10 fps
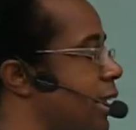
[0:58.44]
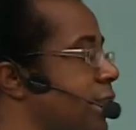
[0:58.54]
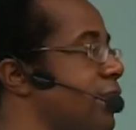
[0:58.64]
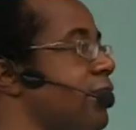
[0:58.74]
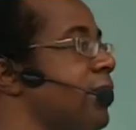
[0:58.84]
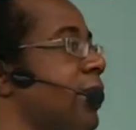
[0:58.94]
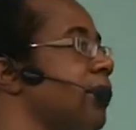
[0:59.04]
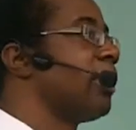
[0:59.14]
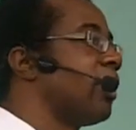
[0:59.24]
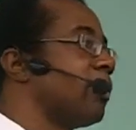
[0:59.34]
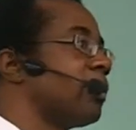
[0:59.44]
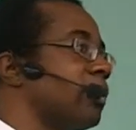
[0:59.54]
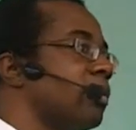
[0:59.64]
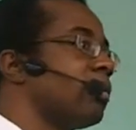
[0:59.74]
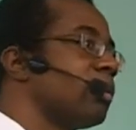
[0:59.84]
idea to think about
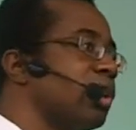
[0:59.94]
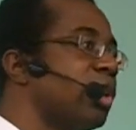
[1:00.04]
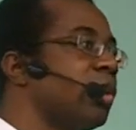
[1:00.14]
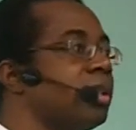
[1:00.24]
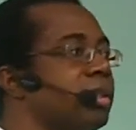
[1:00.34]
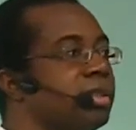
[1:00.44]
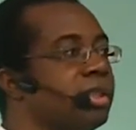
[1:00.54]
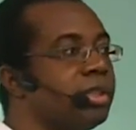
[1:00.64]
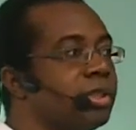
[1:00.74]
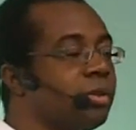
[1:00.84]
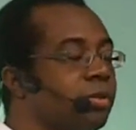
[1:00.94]
going to digital